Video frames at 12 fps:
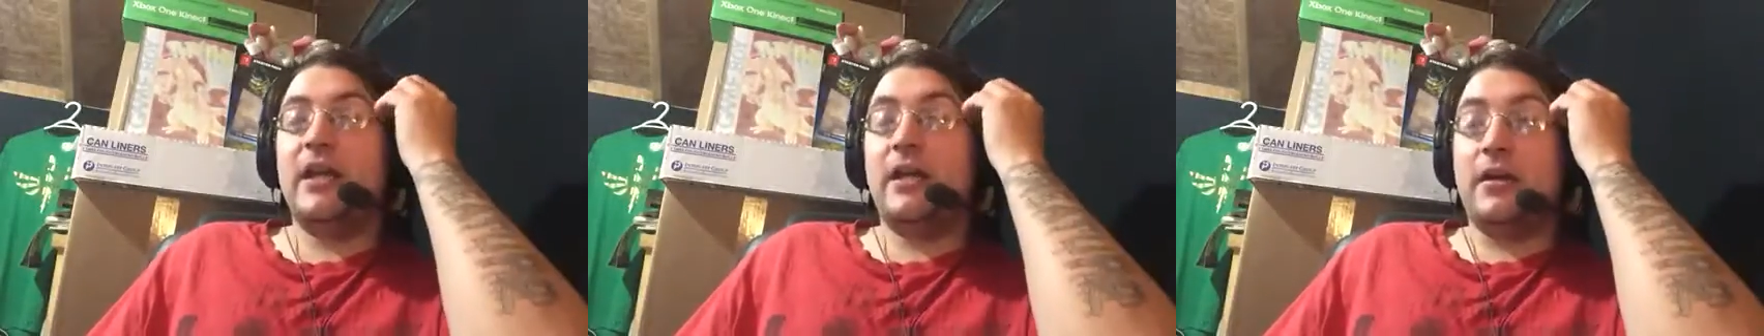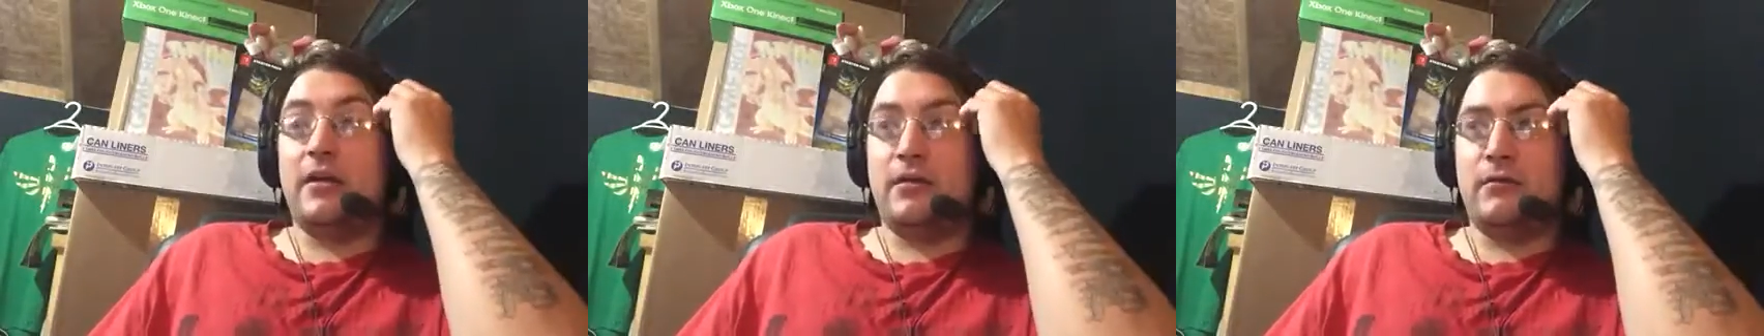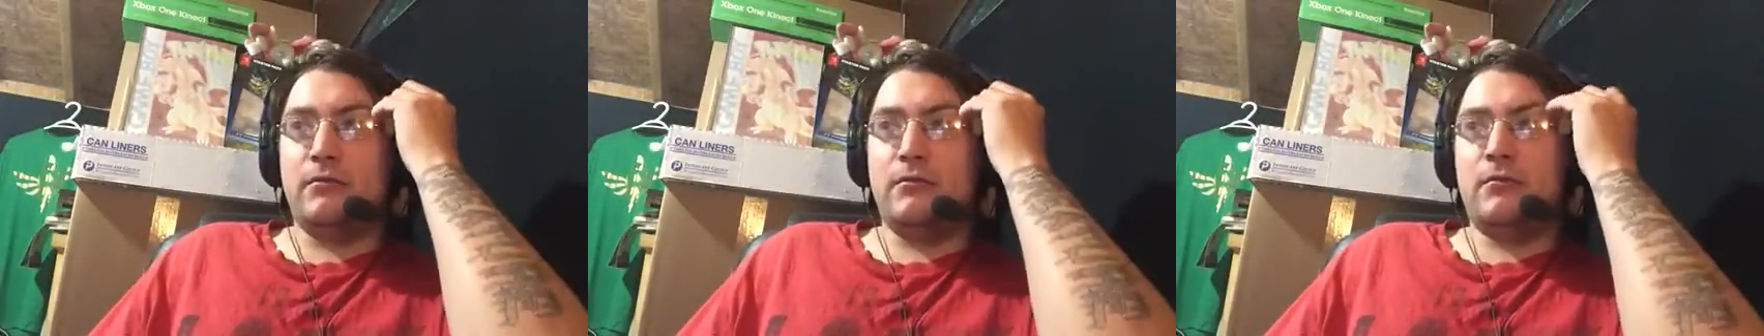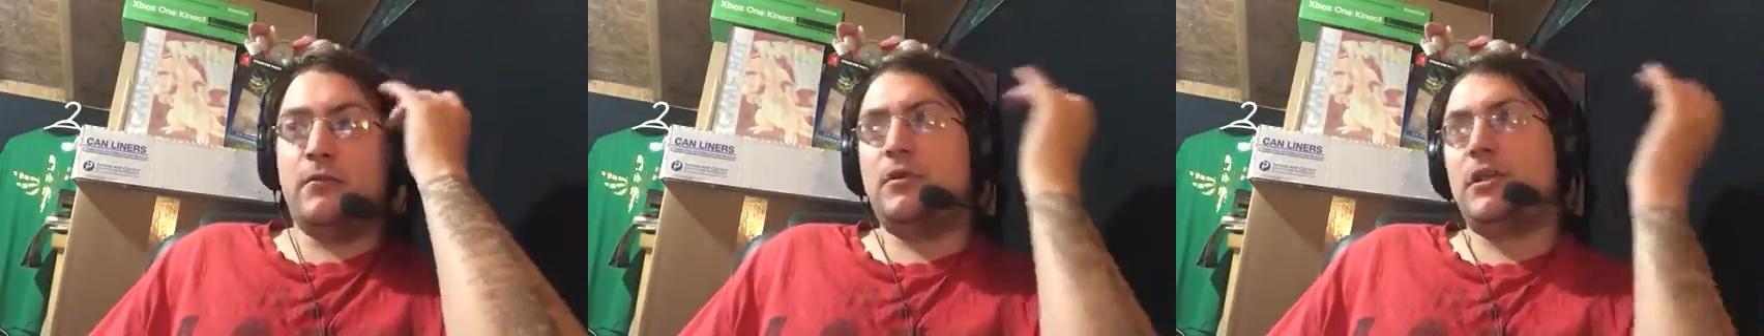
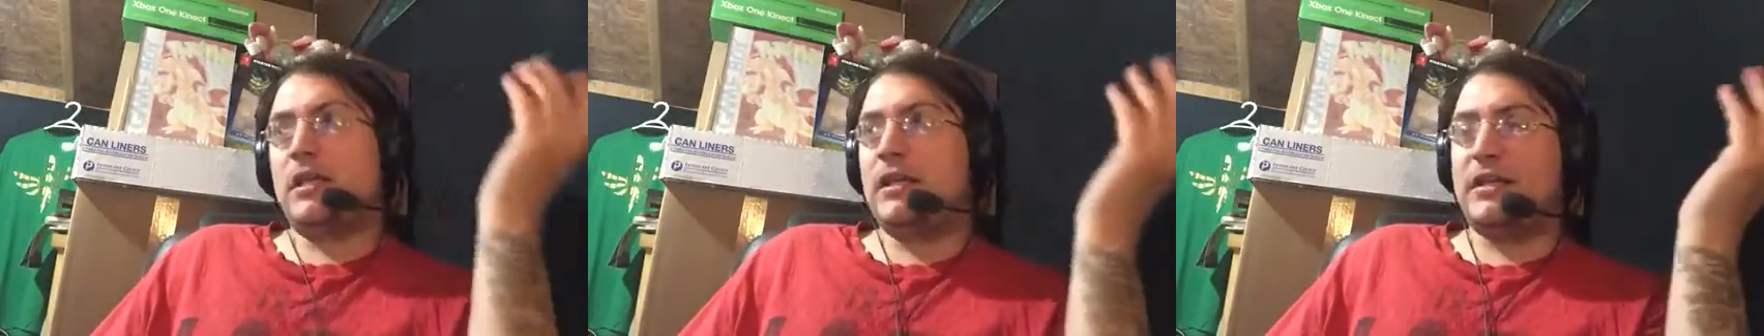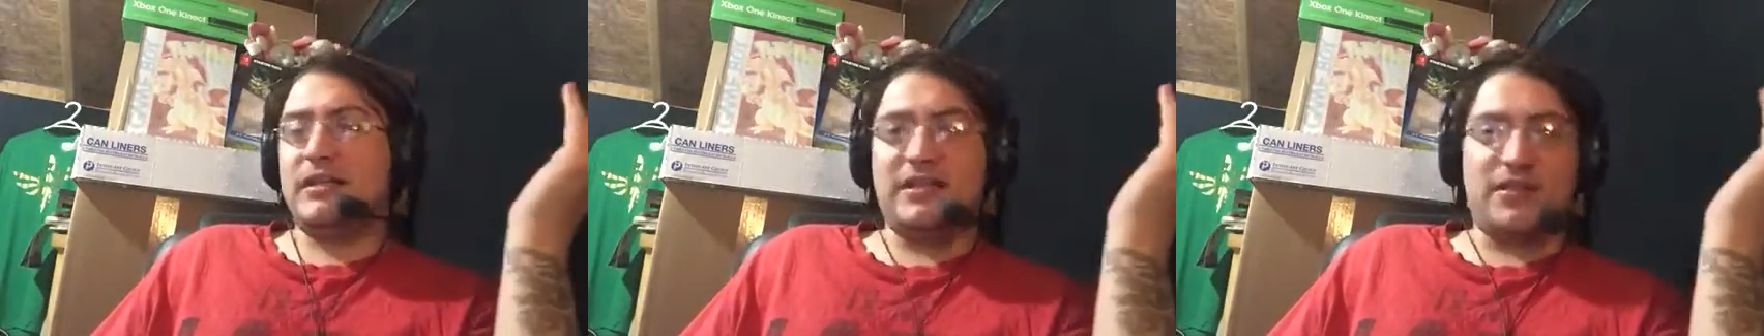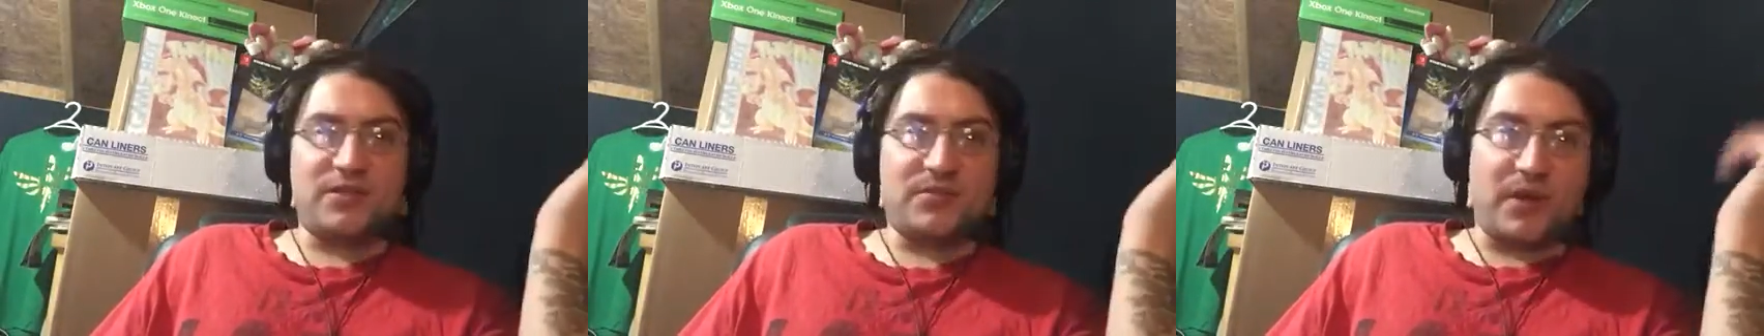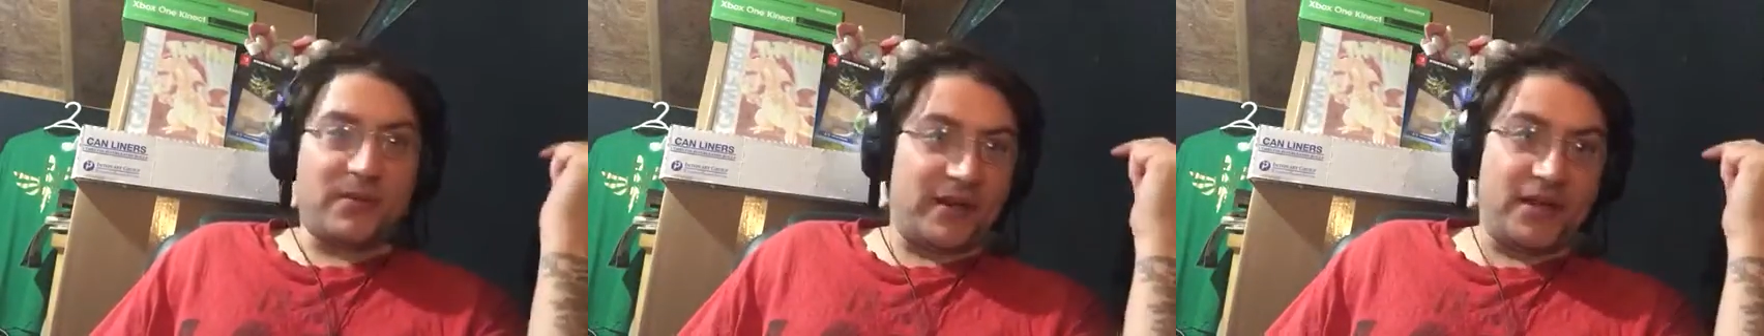because there's
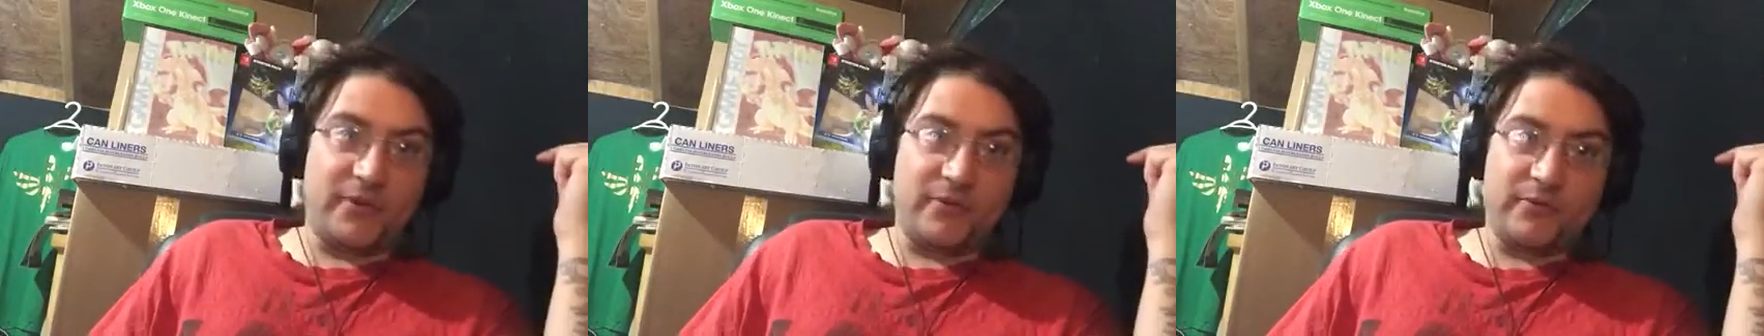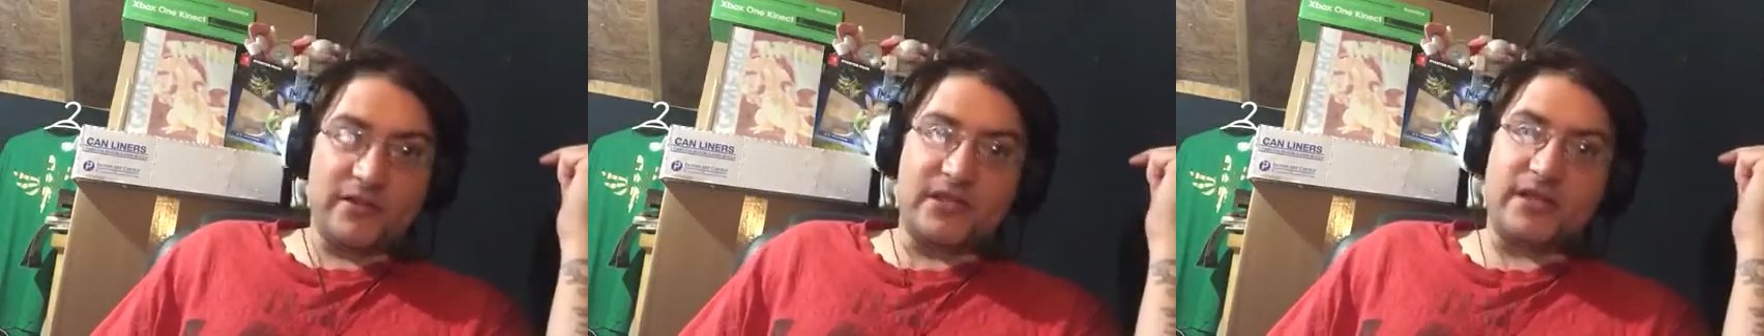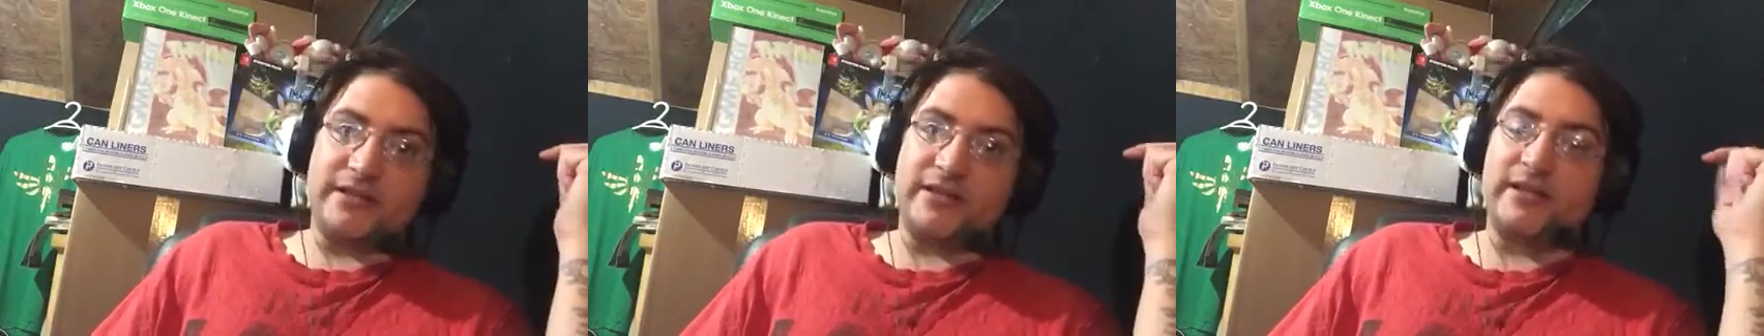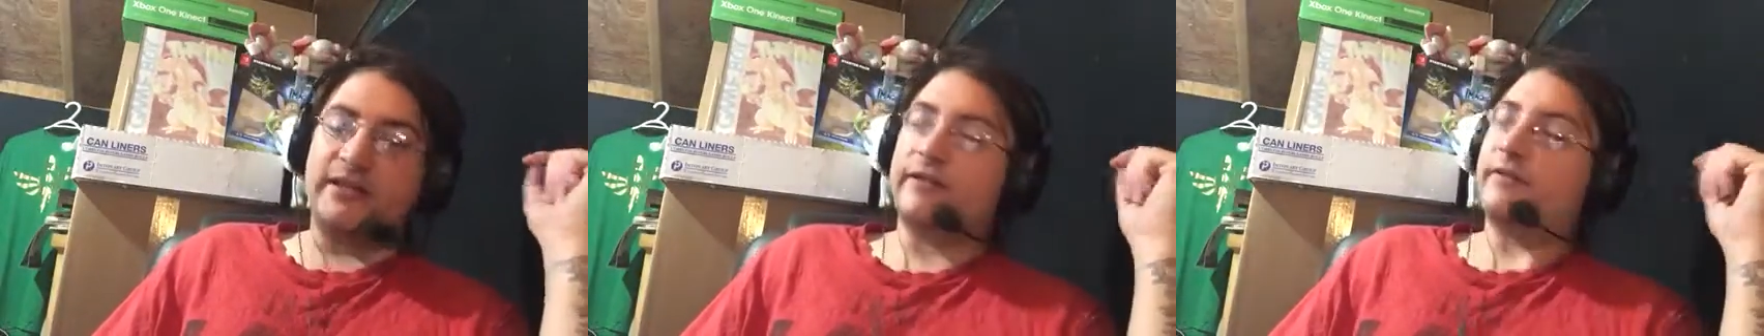probably other ones out
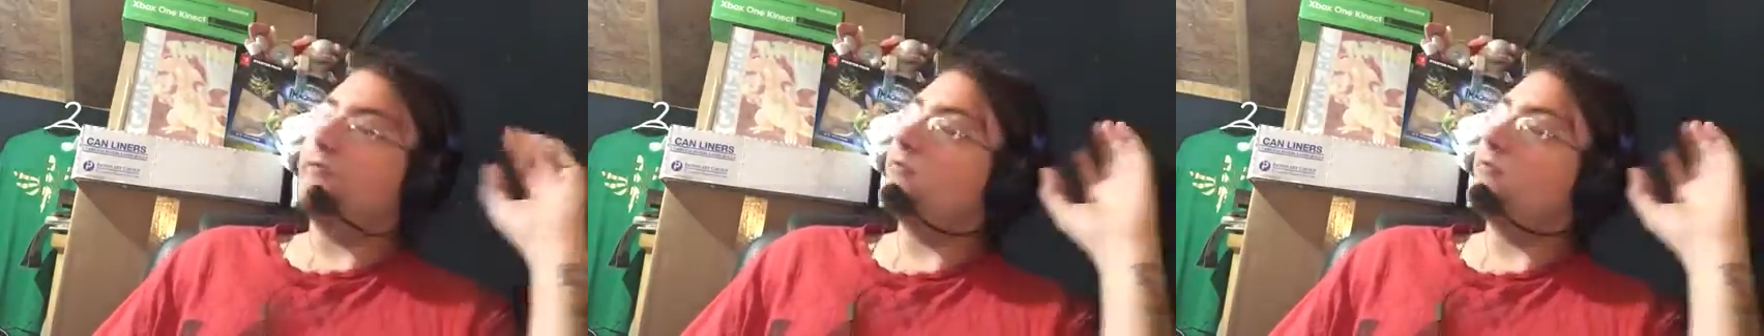there